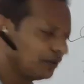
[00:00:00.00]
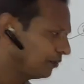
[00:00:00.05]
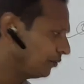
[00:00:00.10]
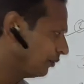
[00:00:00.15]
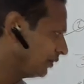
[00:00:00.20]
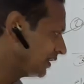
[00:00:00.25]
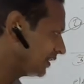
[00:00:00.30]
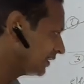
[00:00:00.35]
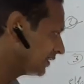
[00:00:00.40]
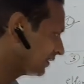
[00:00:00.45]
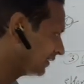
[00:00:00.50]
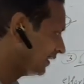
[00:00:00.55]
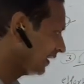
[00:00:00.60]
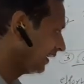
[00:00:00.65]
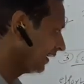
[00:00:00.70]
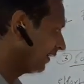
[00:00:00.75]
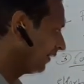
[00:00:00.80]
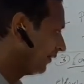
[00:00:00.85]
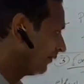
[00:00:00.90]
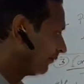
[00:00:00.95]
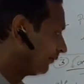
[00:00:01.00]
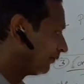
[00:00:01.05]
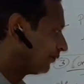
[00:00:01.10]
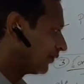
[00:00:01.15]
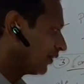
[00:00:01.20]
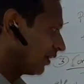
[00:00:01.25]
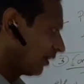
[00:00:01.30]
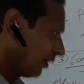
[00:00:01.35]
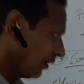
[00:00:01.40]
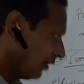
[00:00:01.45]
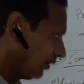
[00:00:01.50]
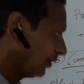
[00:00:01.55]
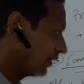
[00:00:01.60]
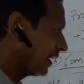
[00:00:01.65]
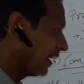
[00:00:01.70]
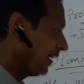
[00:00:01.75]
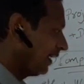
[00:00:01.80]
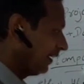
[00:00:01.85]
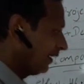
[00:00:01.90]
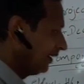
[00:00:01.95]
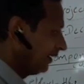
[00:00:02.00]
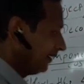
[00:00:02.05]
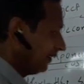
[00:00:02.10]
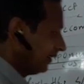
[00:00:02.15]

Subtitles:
which is there. Okay.